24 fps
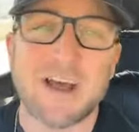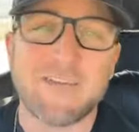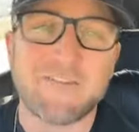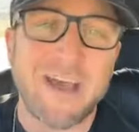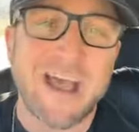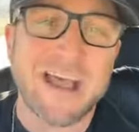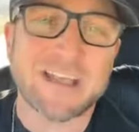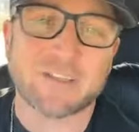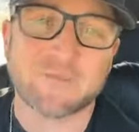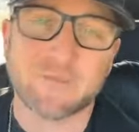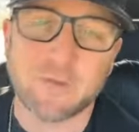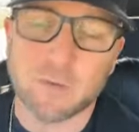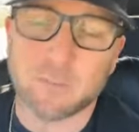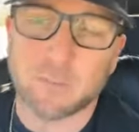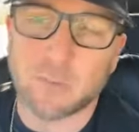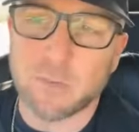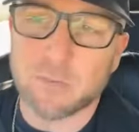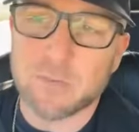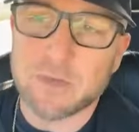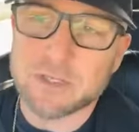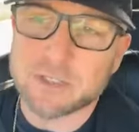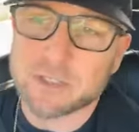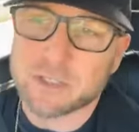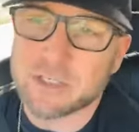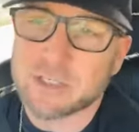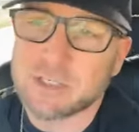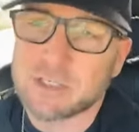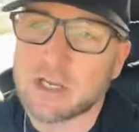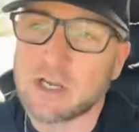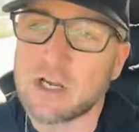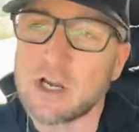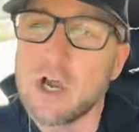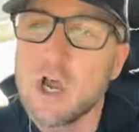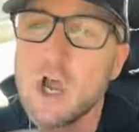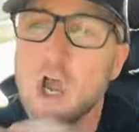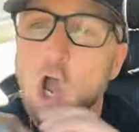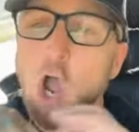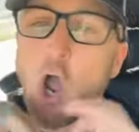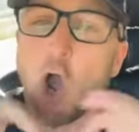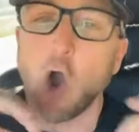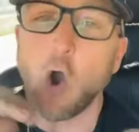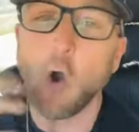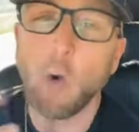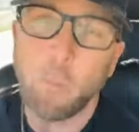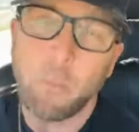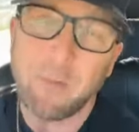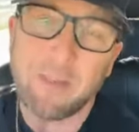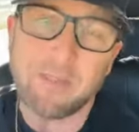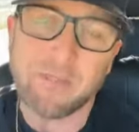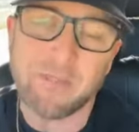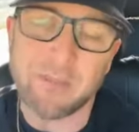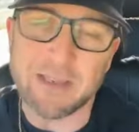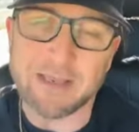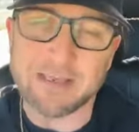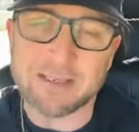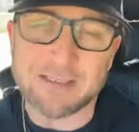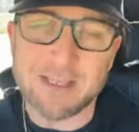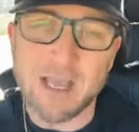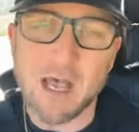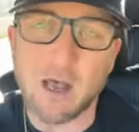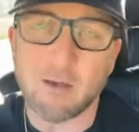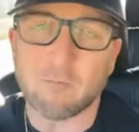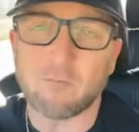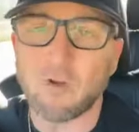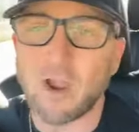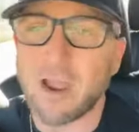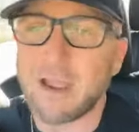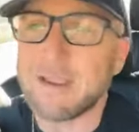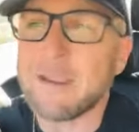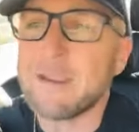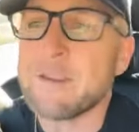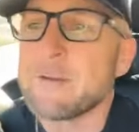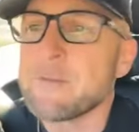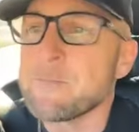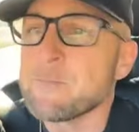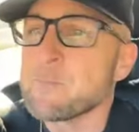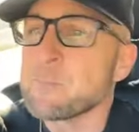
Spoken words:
I've asked for permission to open things up, right?